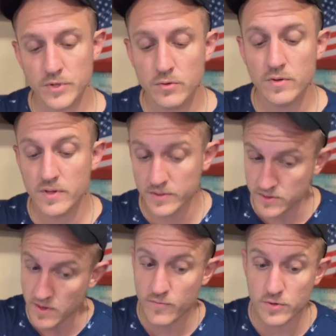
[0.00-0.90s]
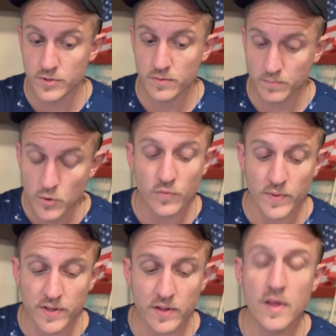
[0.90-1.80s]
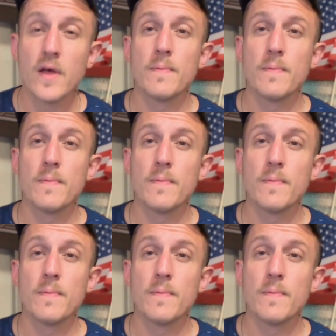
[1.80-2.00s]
due to the suffrage movement,